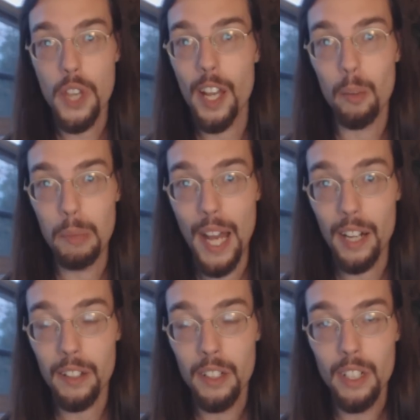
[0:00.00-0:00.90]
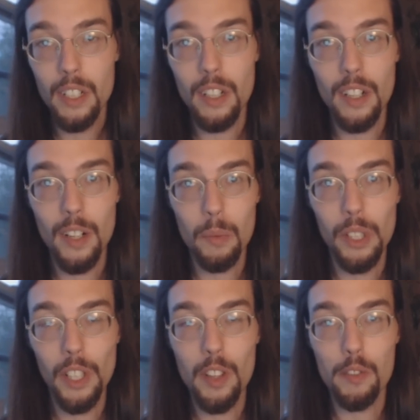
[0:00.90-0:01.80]
scale back uh,
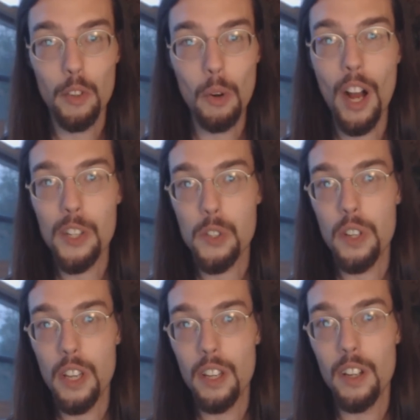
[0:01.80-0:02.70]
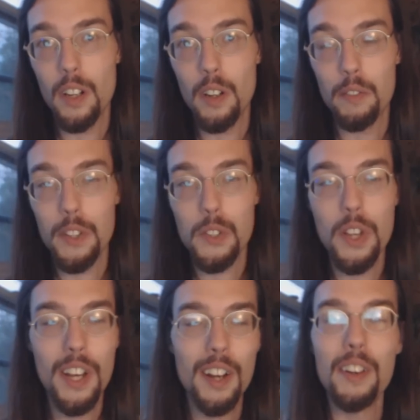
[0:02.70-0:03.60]
really the ferocity uh, of its